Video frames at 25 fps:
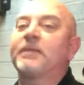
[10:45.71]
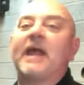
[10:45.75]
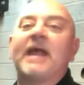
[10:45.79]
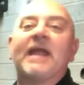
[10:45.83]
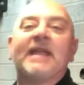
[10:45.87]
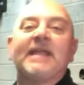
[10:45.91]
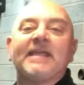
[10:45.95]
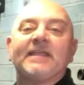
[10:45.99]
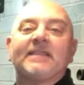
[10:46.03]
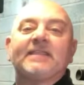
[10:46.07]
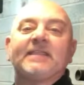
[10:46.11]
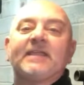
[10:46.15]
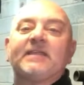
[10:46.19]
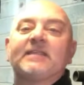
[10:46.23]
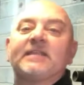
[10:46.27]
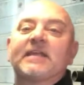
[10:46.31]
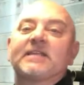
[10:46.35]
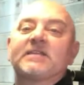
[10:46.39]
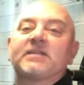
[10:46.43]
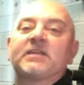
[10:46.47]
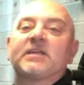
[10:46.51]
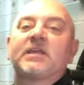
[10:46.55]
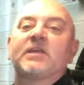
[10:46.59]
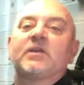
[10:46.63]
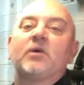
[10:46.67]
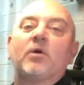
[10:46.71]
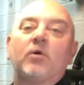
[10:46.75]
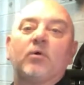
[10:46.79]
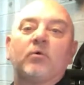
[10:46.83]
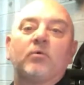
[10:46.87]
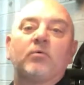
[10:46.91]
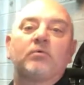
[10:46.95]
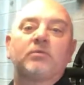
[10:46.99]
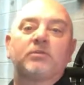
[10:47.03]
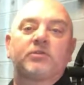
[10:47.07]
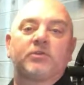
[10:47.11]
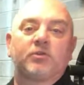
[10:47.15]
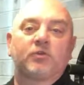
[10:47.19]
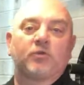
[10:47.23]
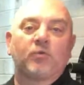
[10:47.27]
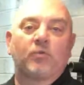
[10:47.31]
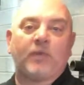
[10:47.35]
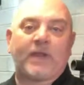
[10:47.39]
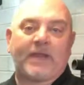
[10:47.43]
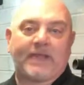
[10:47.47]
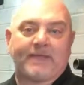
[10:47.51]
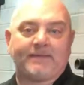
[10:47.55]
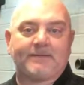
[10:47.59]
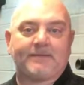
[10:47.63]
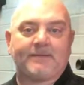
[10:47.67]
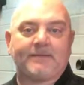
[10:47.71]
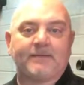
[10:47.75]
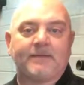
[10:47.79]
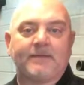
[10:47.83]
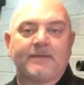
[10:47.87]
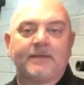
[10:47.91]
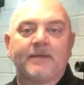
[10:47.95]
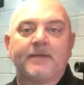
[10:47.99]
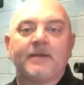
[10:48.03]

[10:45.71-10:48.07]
Anything that can hold your weight.